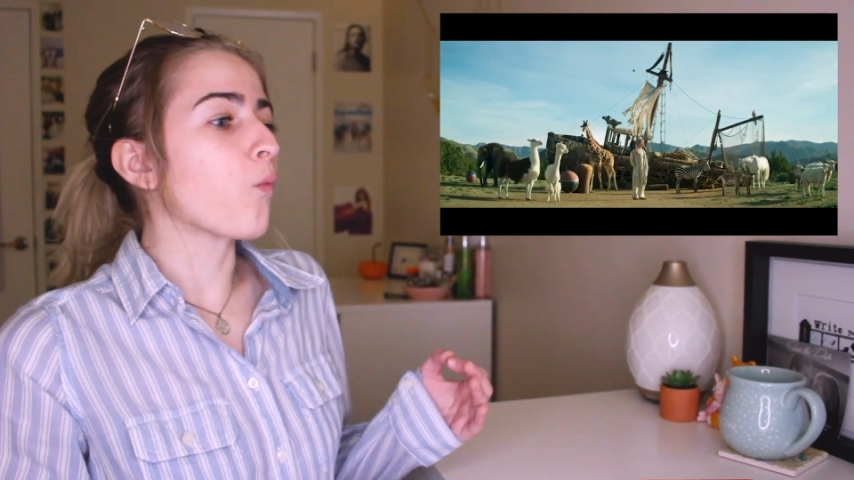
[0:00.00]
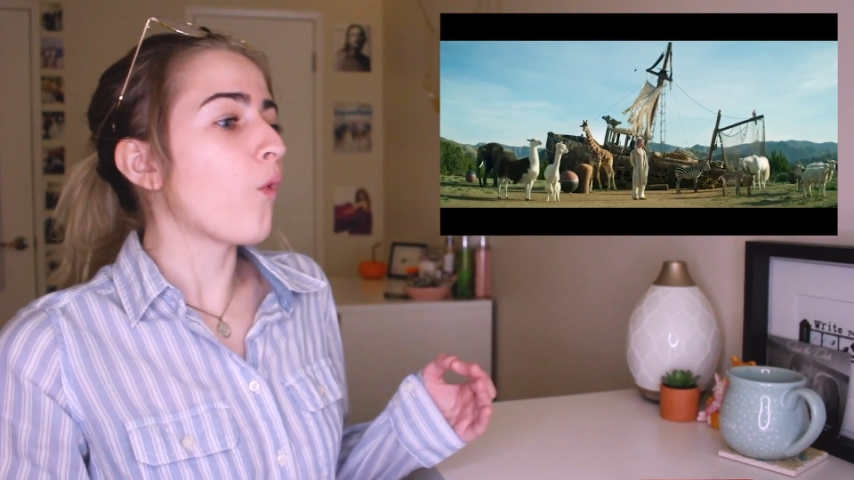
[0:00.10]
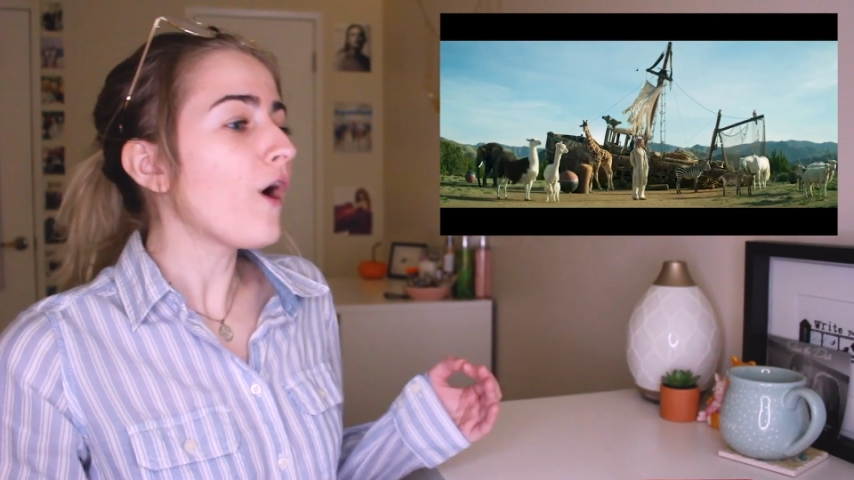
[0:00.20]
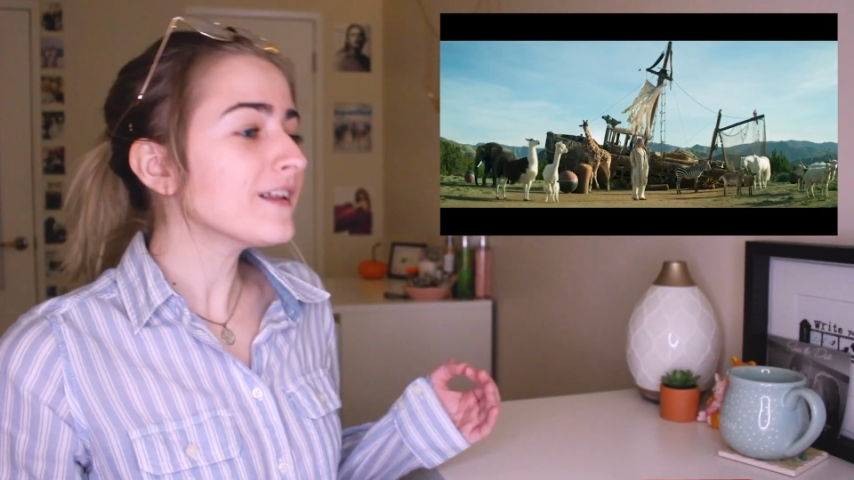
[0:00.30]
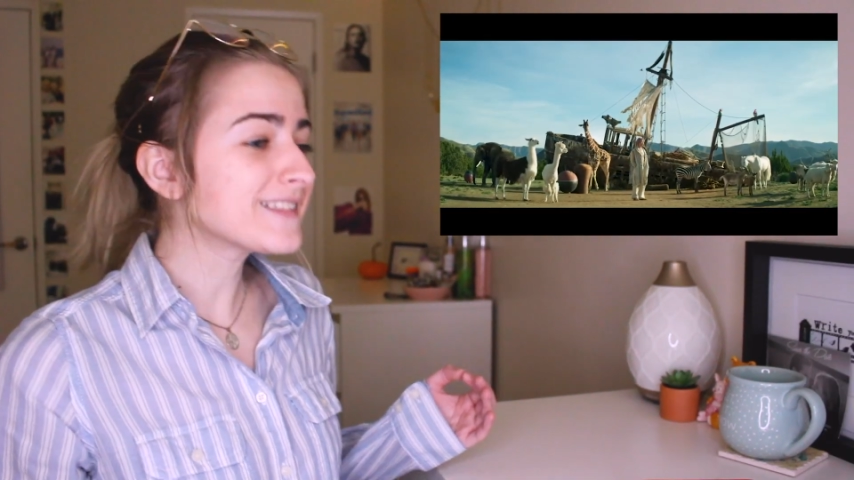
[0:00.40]

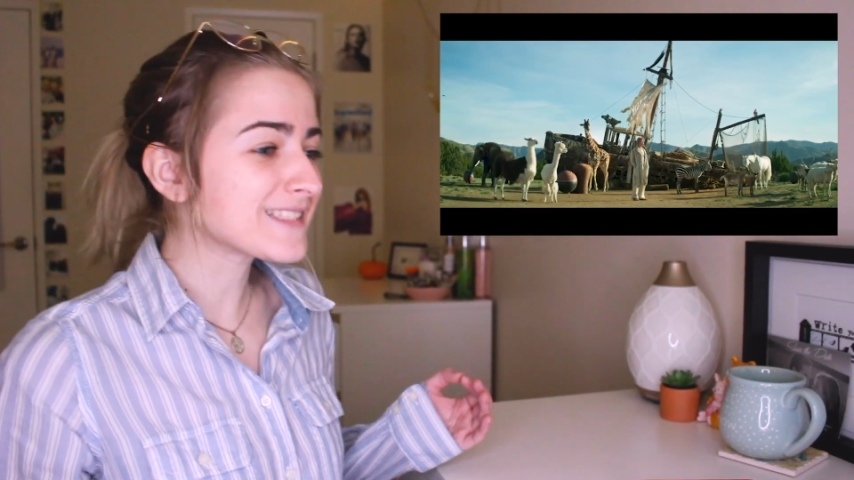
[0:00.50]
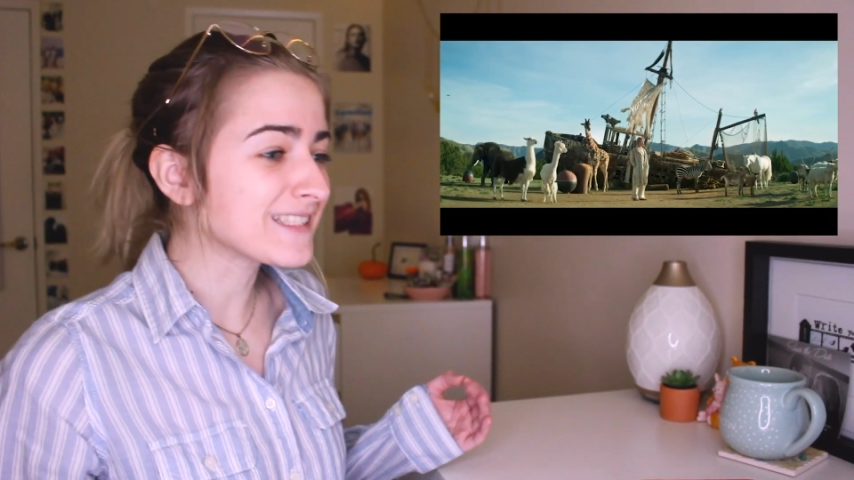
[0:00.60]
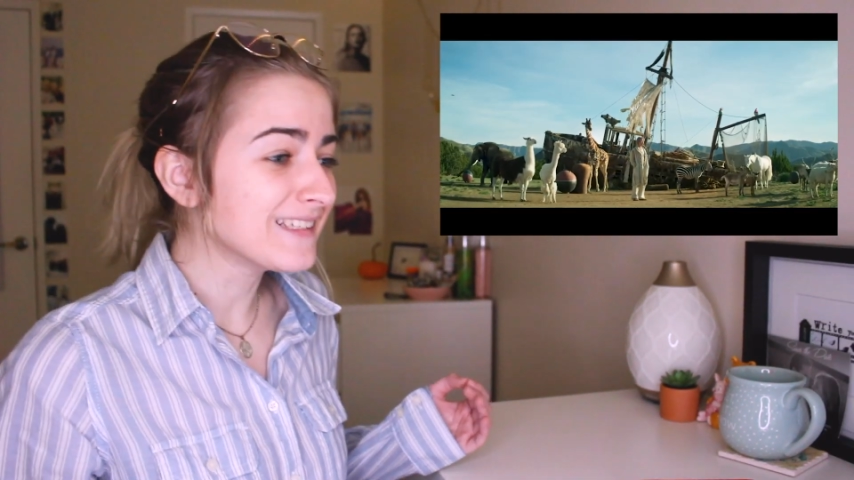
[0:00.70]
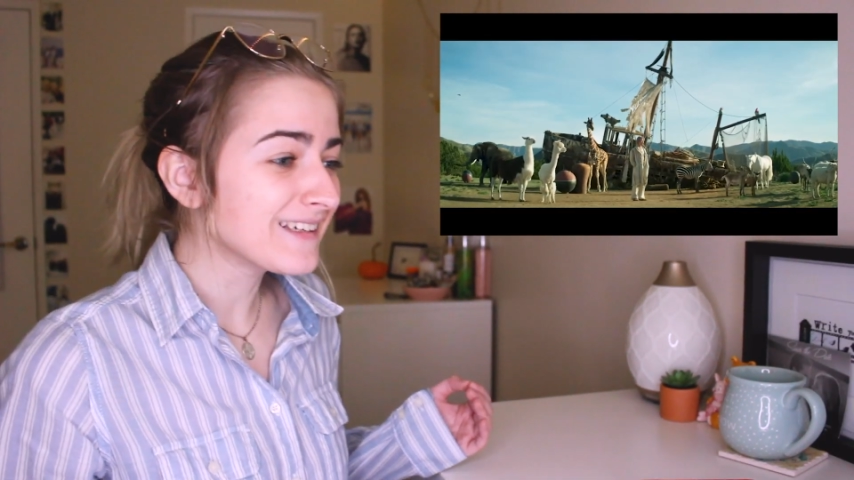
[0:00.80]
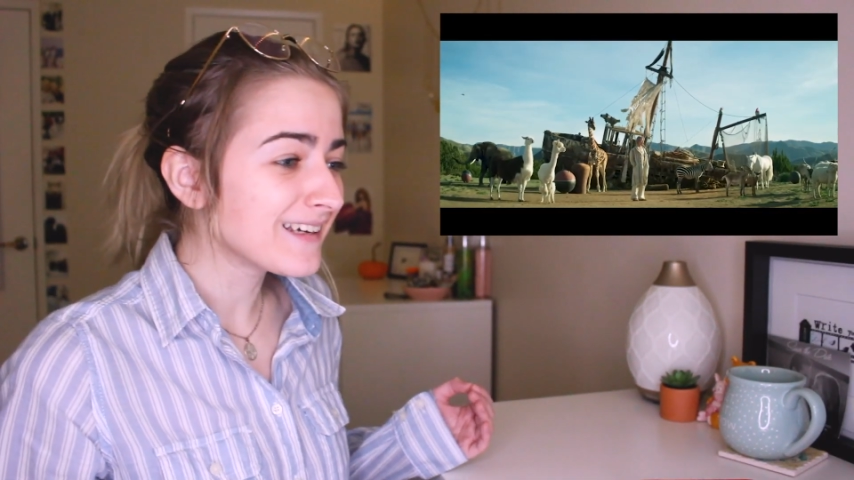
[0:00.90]
What?
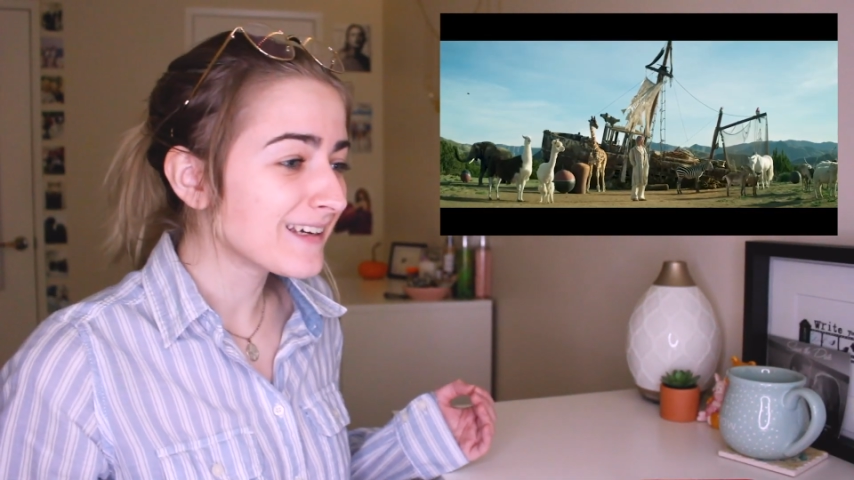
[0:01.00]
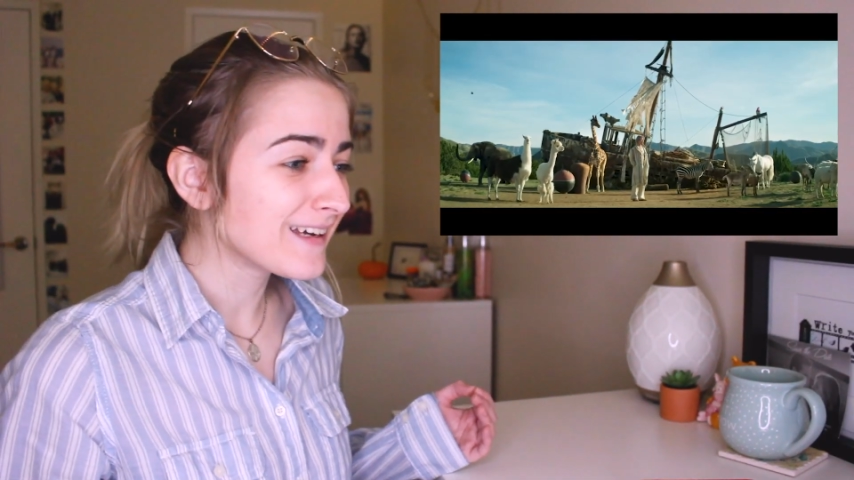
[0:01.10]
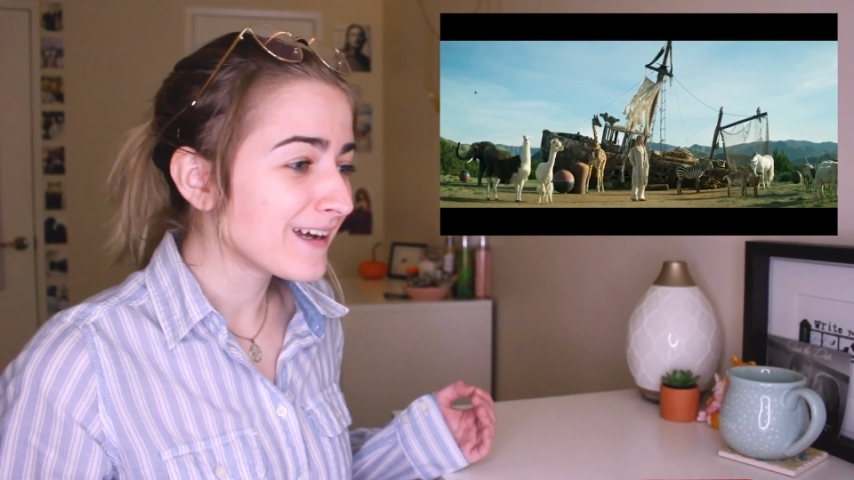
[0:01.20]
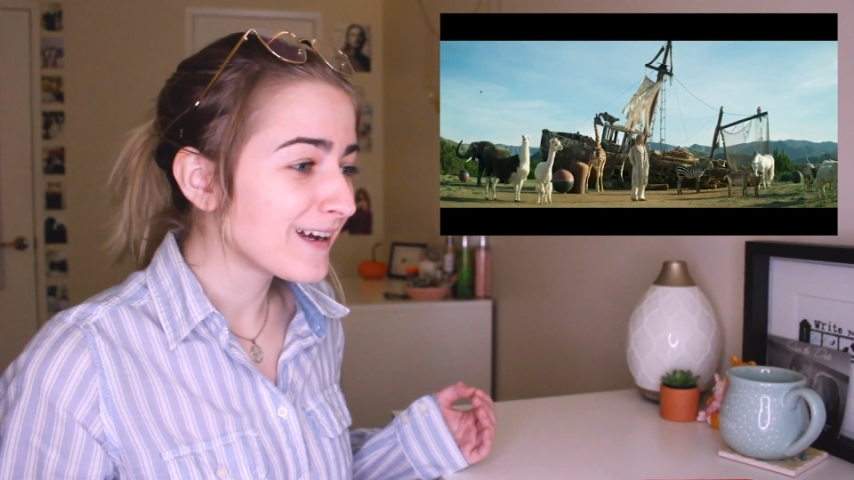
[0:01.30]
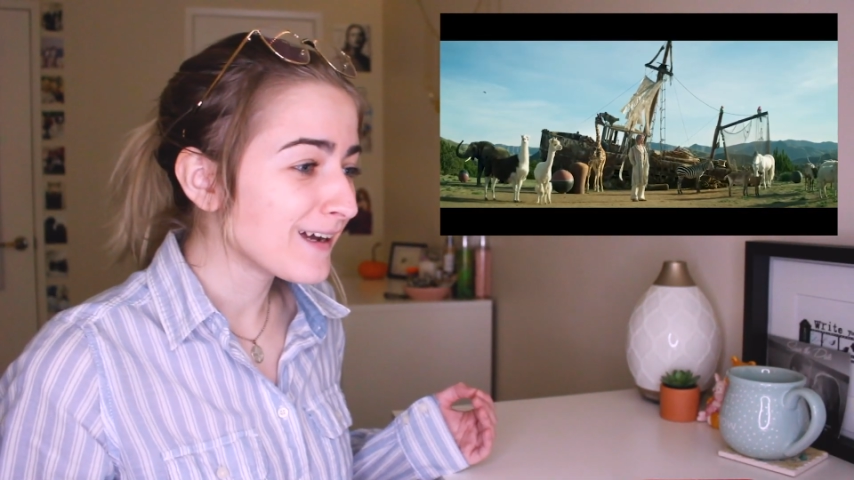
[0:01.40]

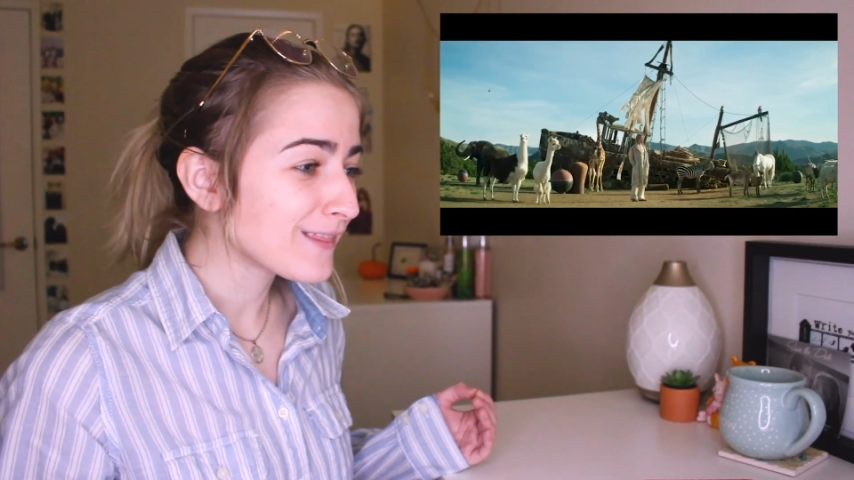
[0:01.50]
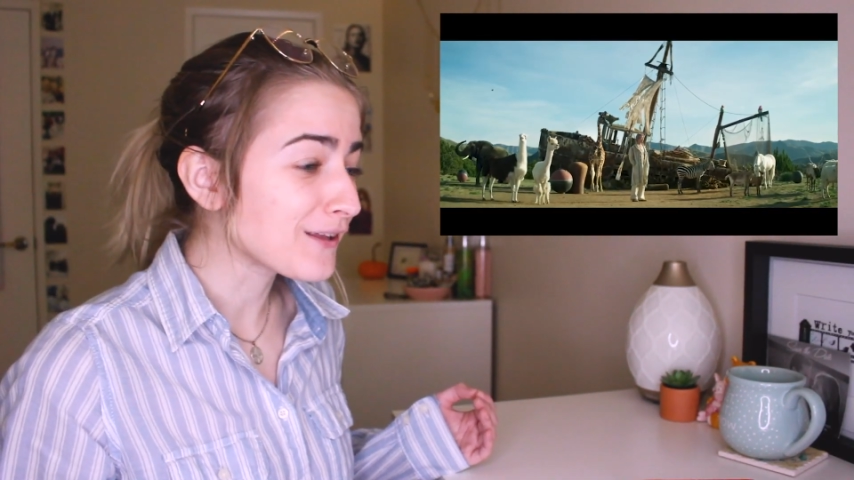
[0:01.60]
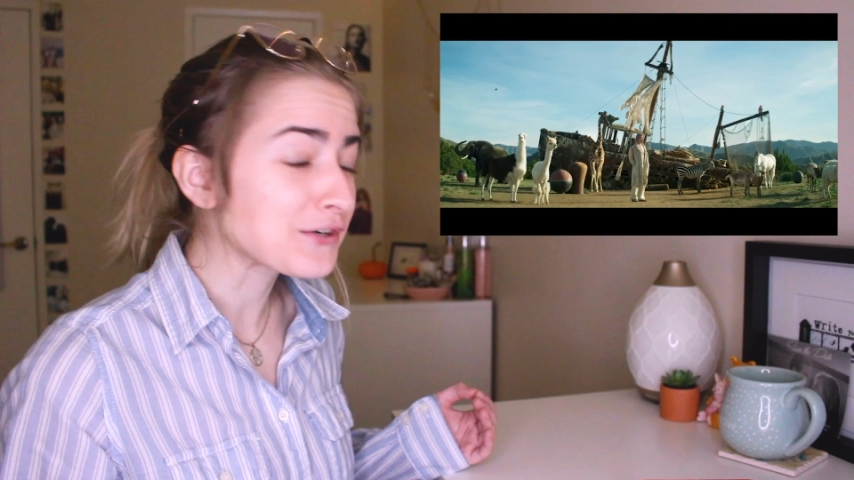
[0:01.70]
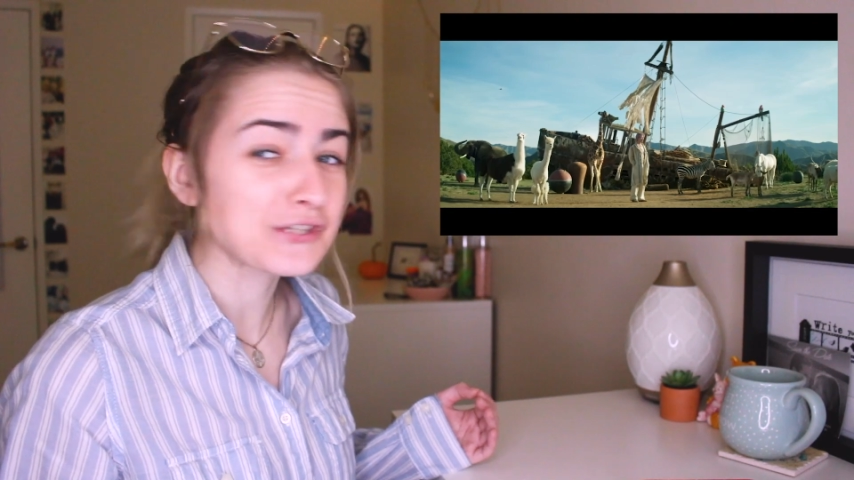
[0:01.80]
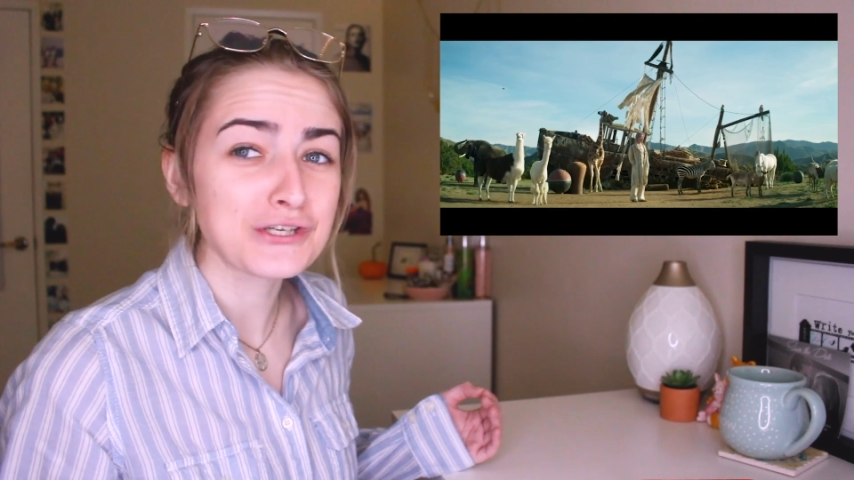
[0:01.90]
There's